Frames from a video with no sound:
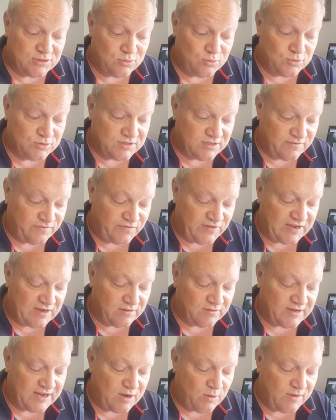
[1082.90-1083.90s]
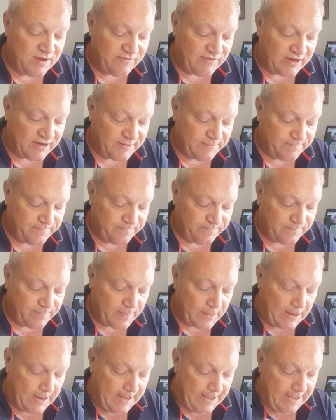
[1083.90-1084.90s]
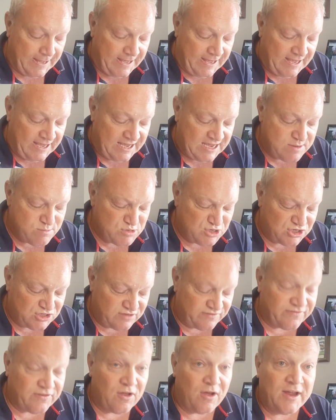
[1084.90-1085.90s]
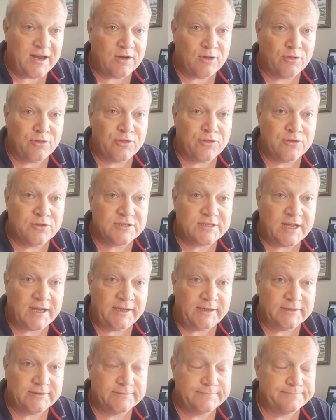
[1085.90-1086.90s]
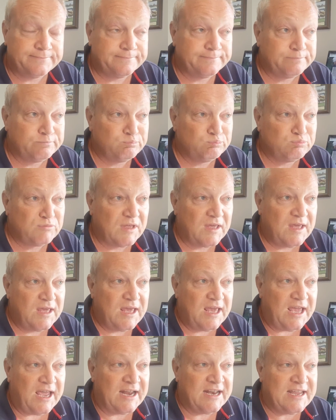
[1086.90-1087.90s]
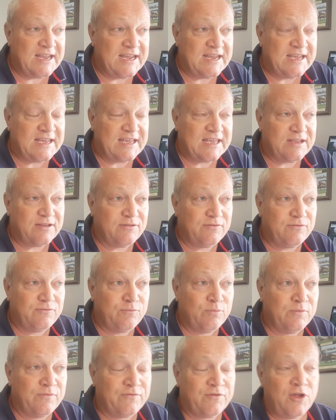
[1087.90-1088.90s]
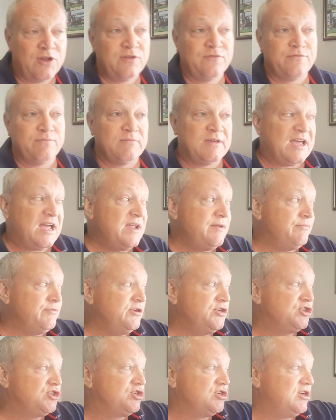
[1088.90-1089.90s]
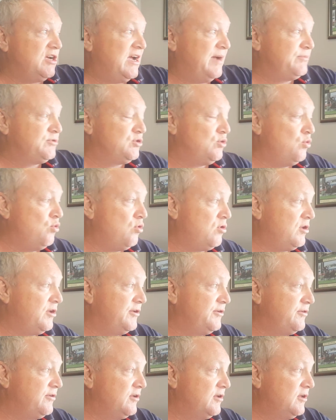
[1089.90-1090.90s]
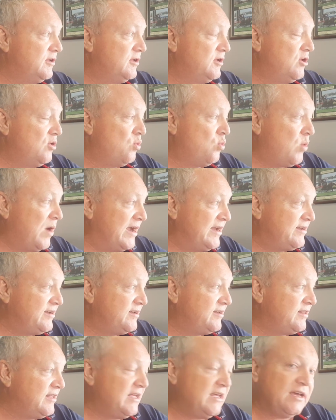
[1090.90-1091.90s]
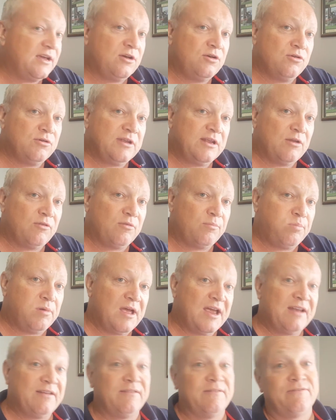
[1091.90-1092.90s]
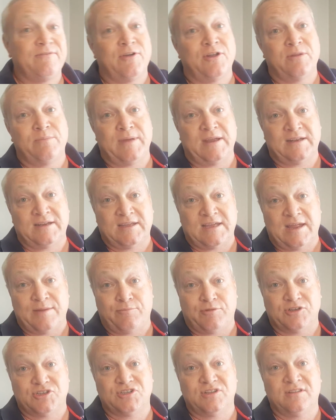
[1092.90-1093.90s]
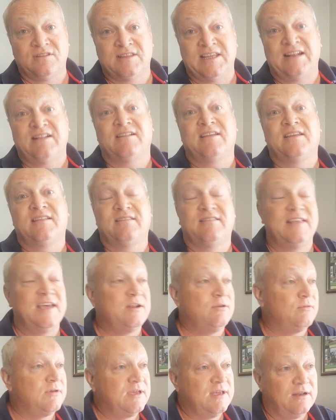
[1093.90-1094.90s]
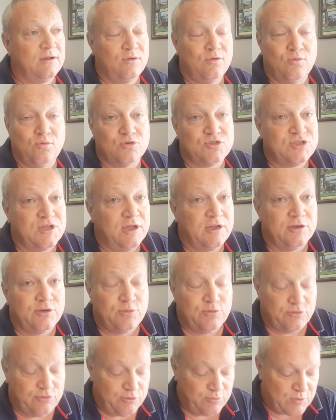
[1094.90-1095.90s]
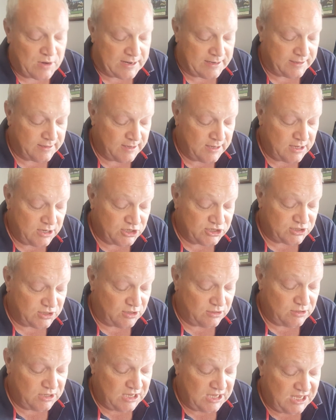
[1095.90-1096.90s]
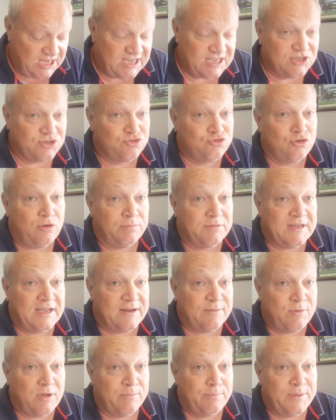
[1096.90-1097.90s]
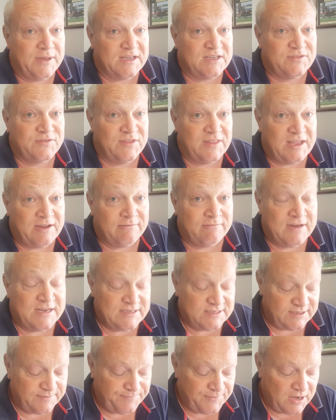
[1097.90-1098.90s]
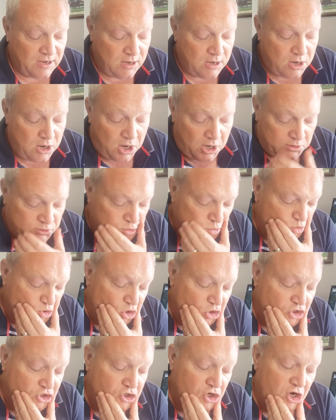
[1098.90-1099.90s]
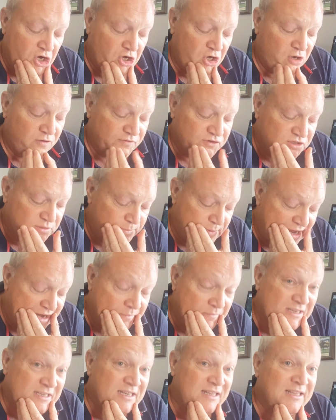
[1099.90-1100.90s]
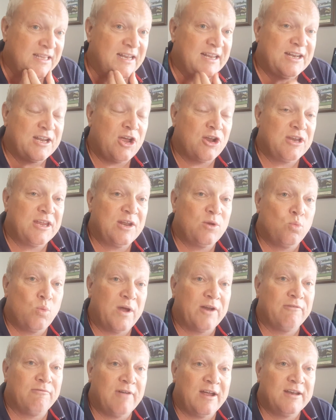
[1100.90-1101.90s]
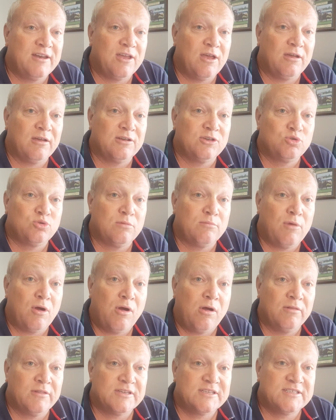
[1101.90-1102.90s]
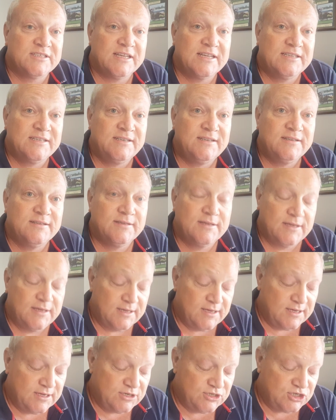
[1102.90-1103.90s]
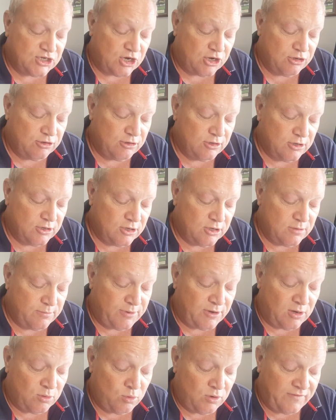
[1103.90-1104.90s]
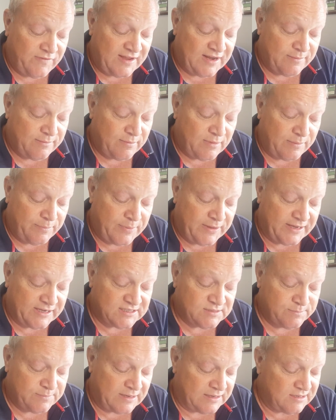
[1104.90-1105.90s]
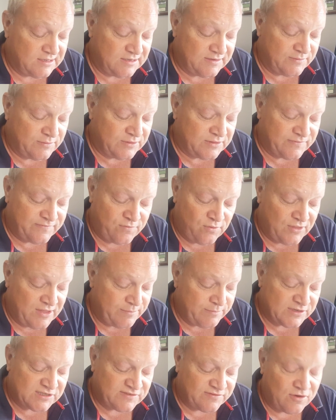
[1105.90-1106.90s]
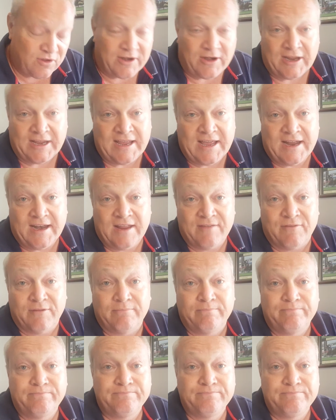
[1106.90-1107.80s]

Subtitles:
horse in the field. However, he missed the flight on Thursday, and he floated from Cambridge up to Auckland, waited there, couldn't get on the plane, floated back to Cambridge. That'll kill a horse going into a Group 1. So he has dropped out of my picks for that reason. I was also slightly nervous about him in that he'd only had 1 run going into a mile this season. But I would have had him in my picks, but for that missed flight, I can't have him.